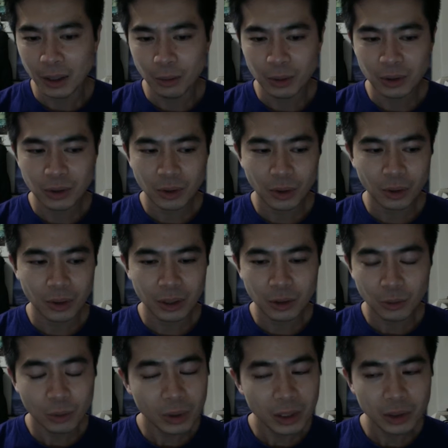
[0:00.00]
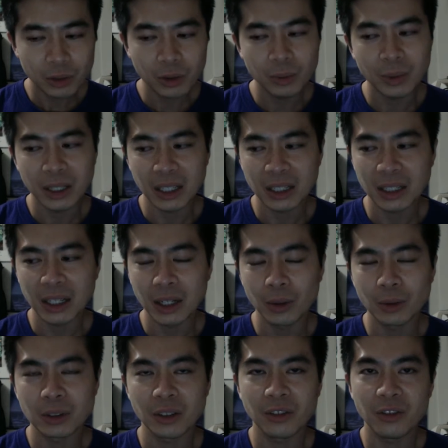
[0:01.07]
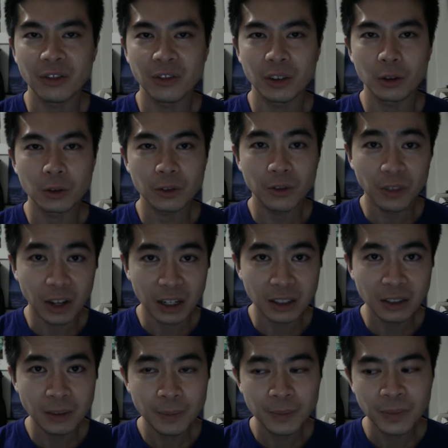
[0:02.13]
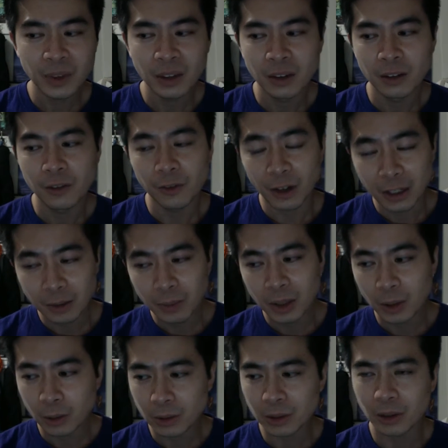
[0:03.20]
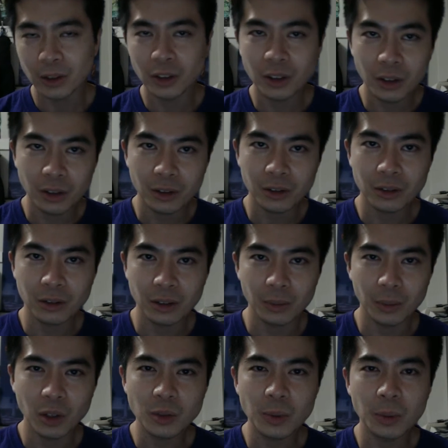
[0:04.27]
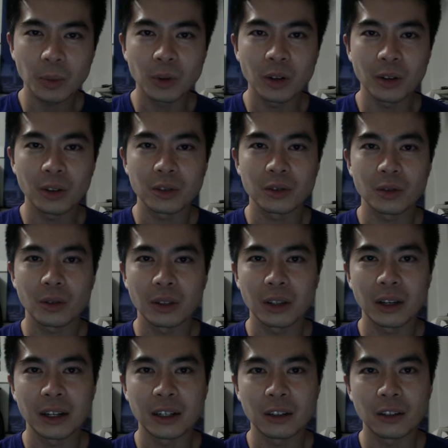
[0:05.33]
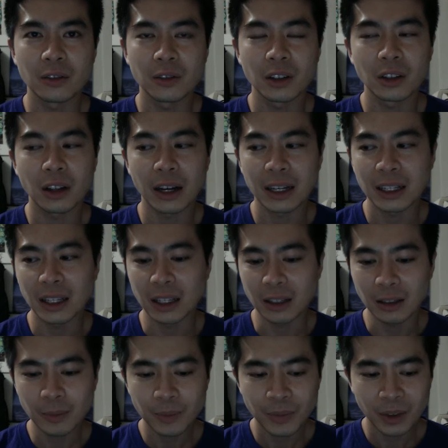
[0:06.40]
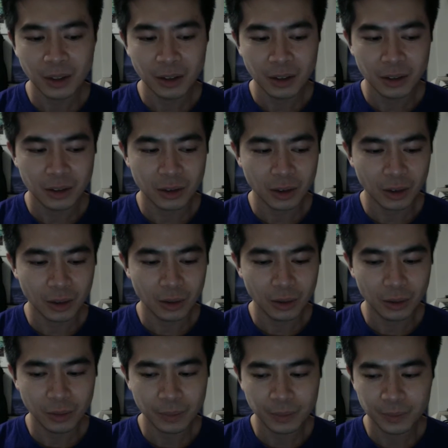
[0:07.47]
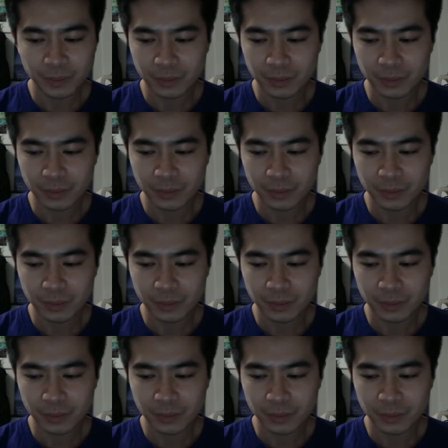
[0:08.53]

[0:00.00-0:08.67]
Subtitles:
It really drew me in. It was fun, but also this most people know the storyline of the Lion King, so